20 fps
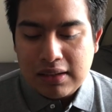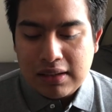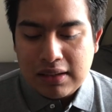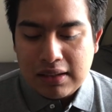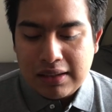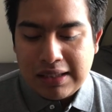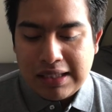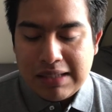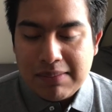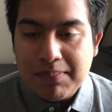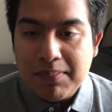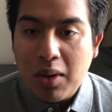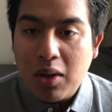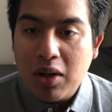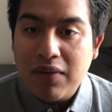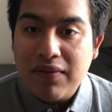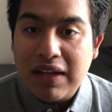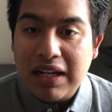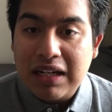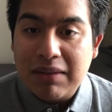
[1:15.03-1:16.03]
keep
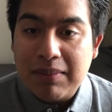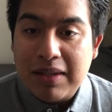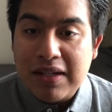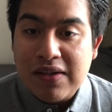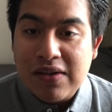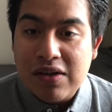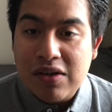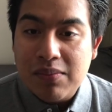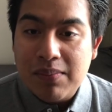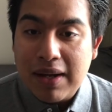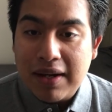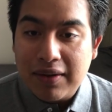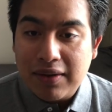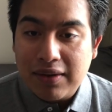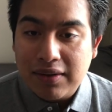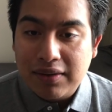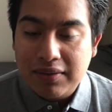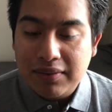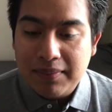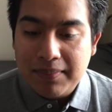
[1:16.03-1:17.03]
motivating me to do
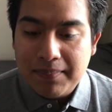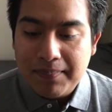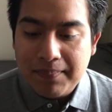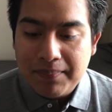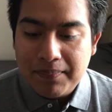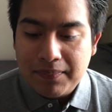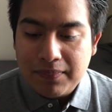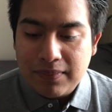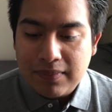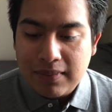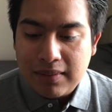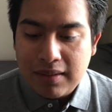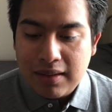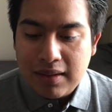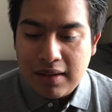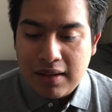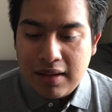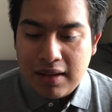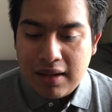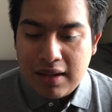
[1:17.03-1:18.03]
better.
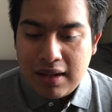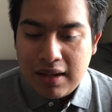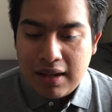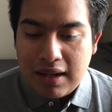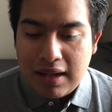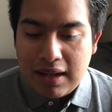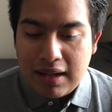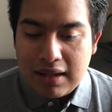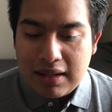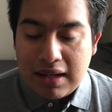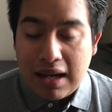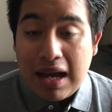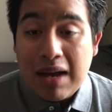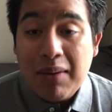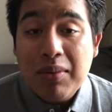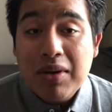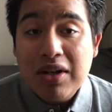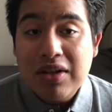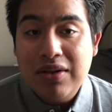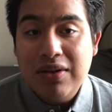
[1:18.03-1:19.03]
And I
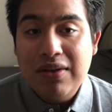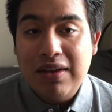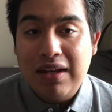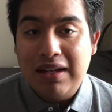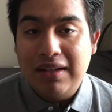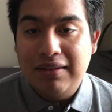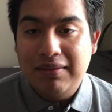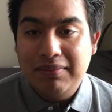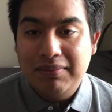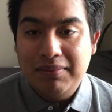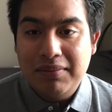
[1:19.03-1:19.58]
want to do that.